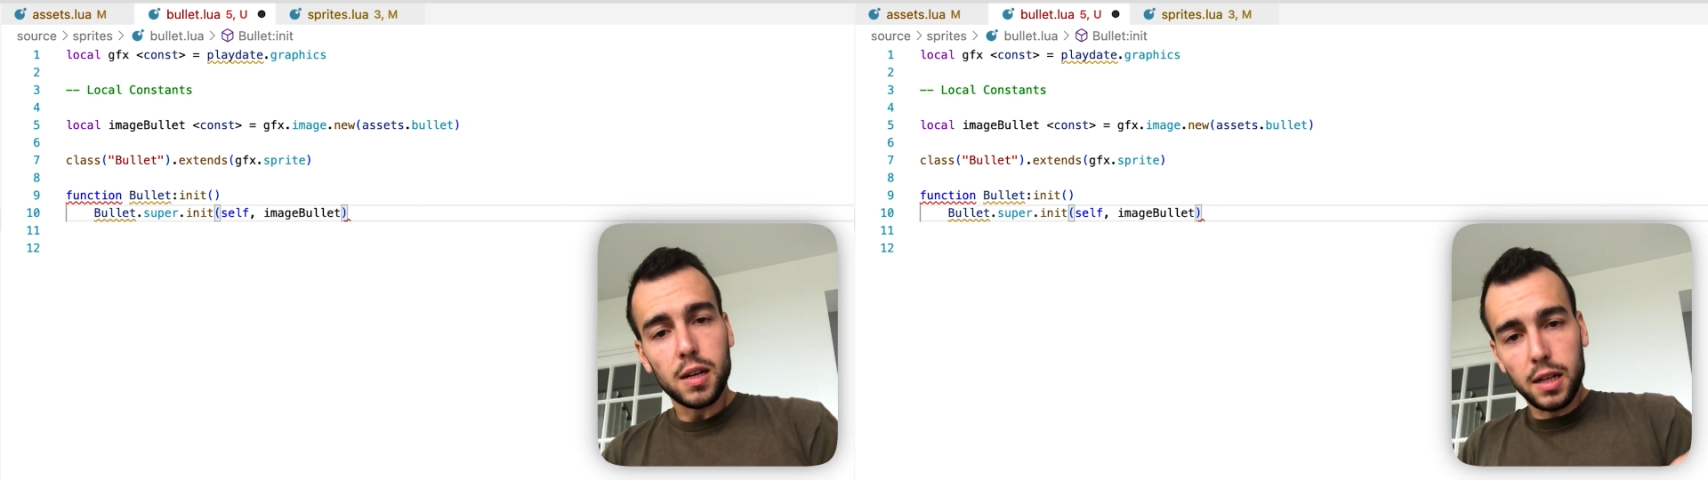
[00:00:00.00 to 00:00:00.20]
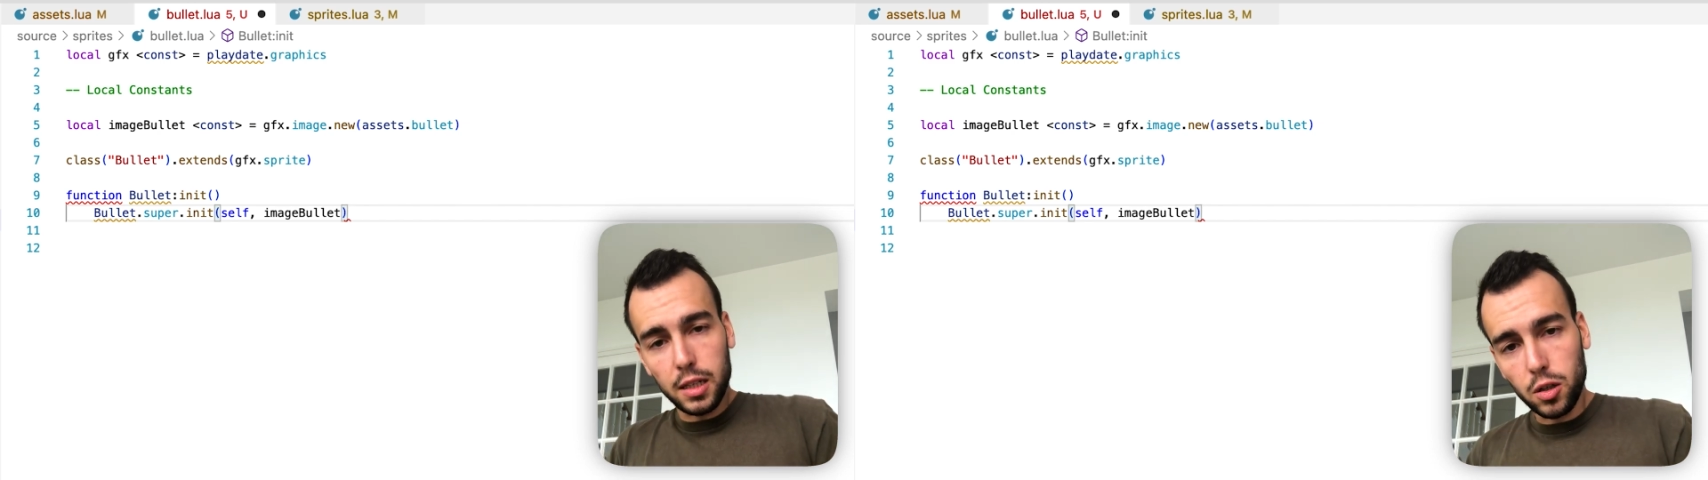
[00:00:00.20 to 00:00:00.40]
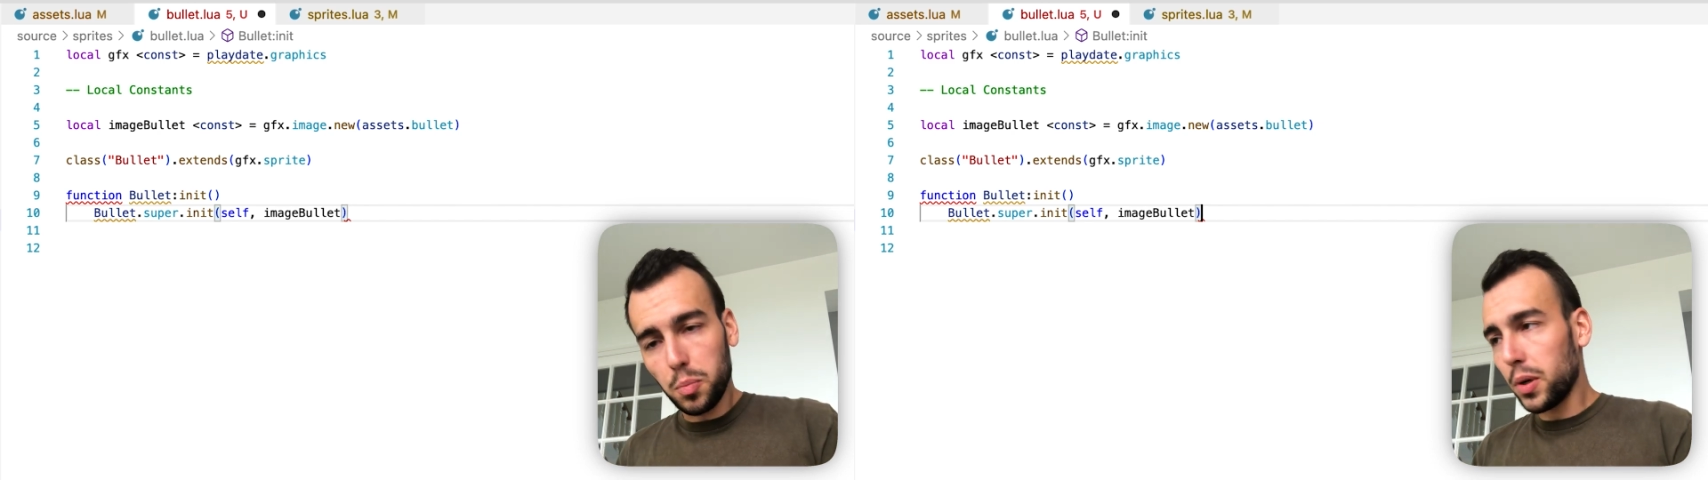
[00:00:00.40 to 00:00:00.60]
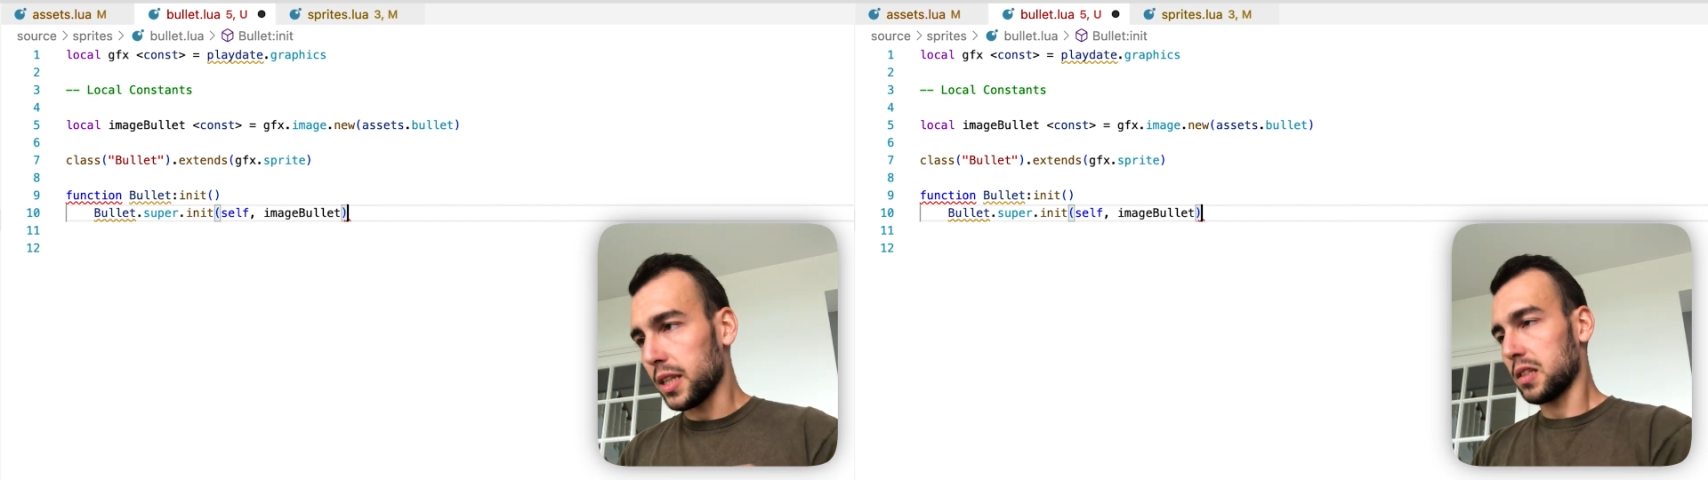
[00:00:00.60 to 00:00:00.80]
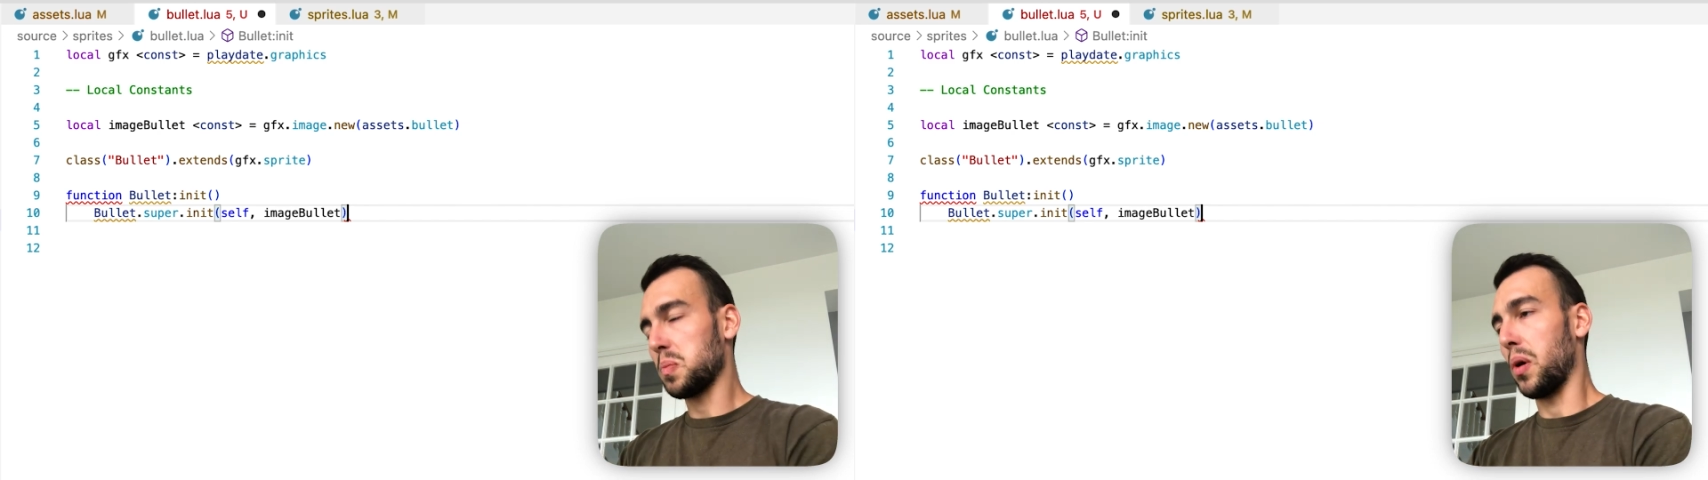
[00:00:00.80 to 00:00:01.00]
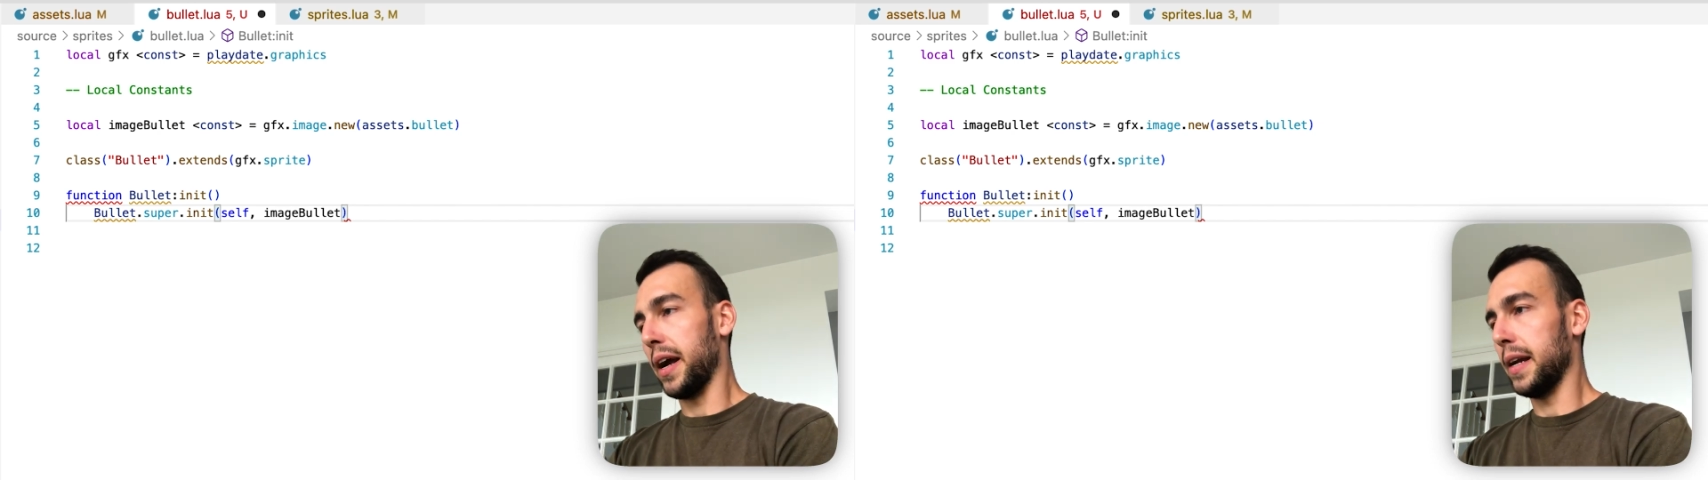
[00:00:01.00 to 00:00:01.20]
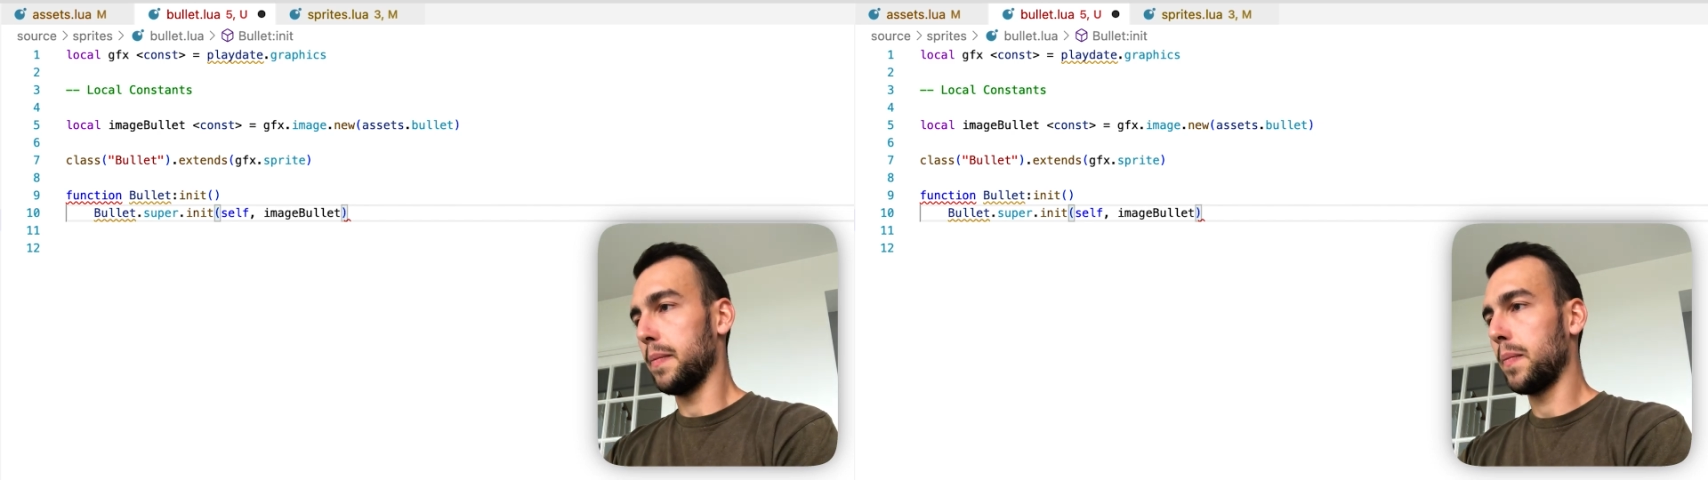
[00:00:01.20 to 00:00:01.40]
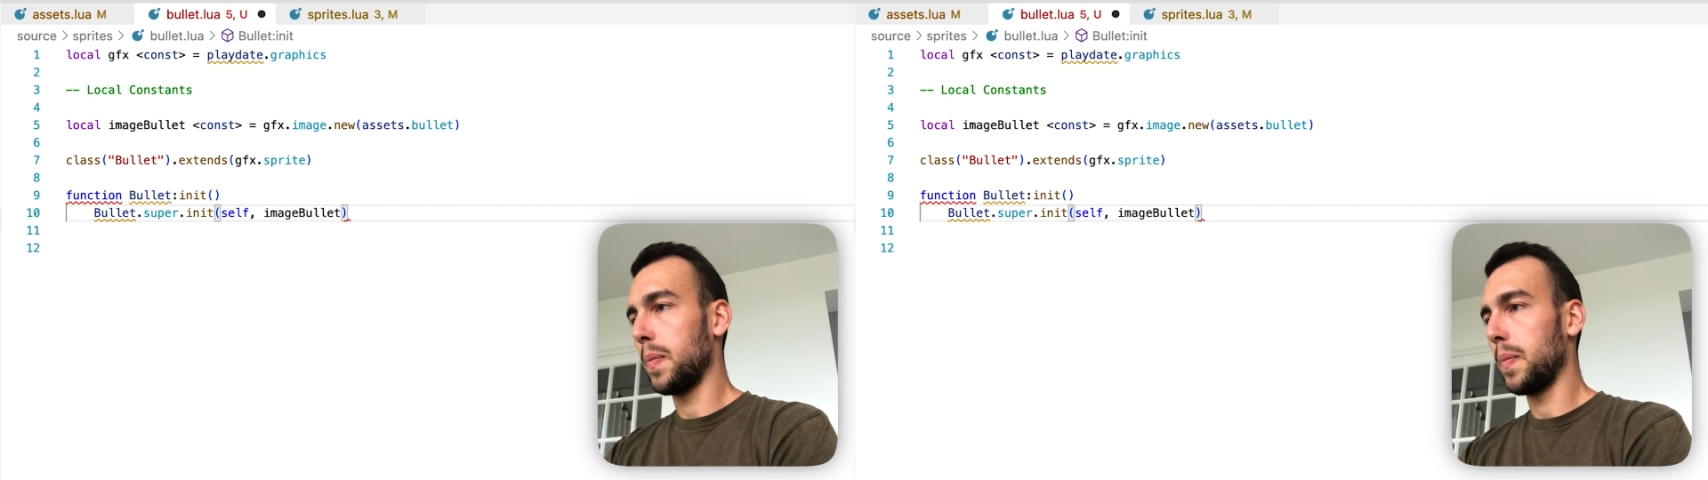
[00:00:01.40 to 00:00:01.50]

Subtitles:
a little bullet sprite.